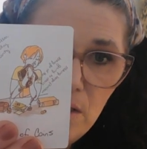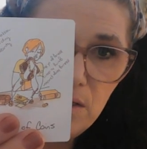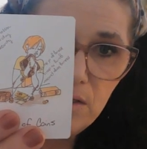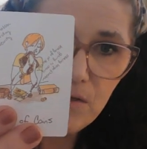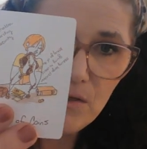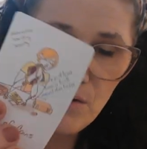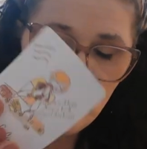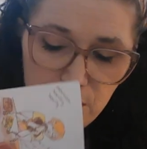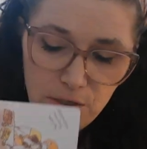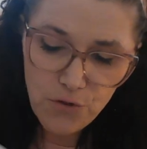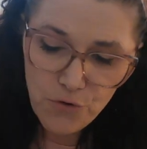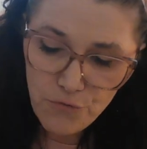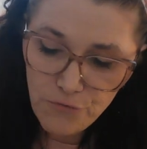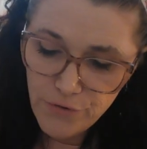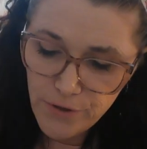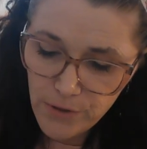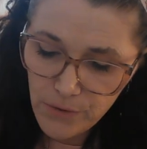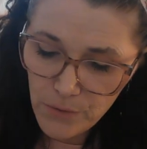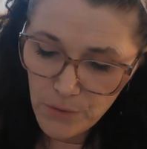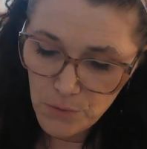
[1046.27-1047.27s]
So I do
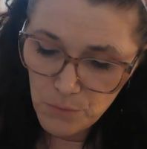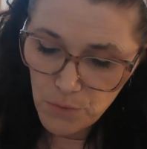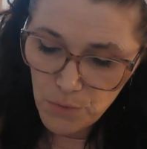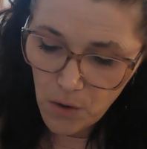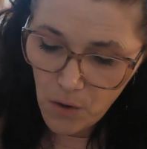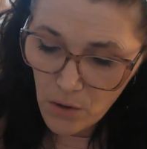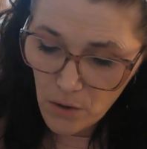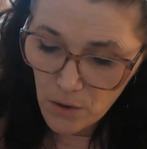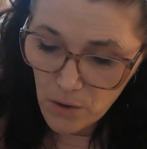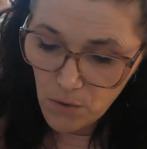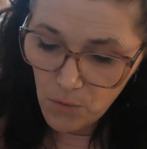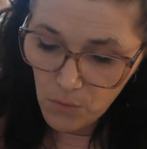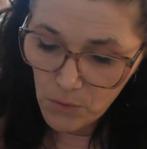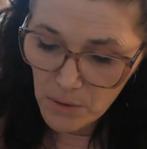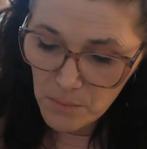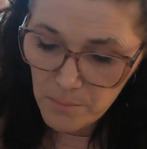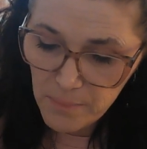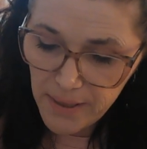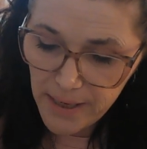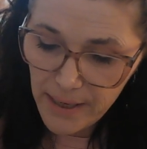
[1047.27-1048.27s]
feel you are
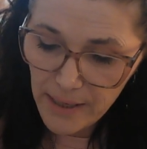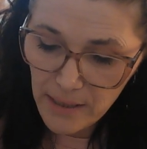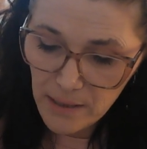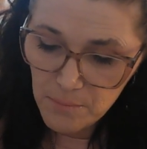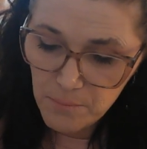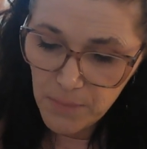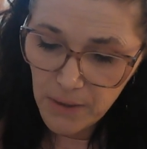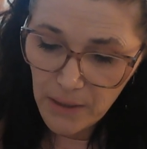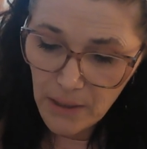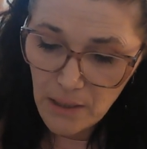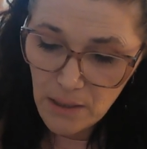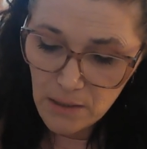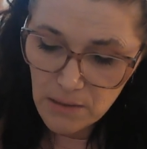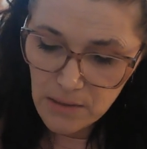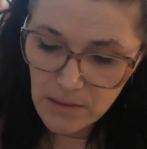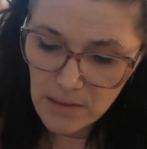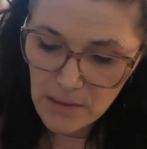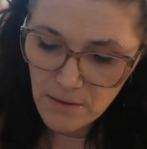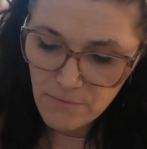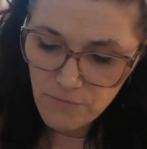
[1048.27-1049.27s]
holding back money and
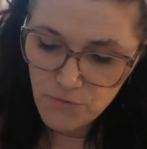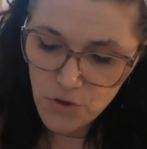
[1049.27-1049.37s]
stuff.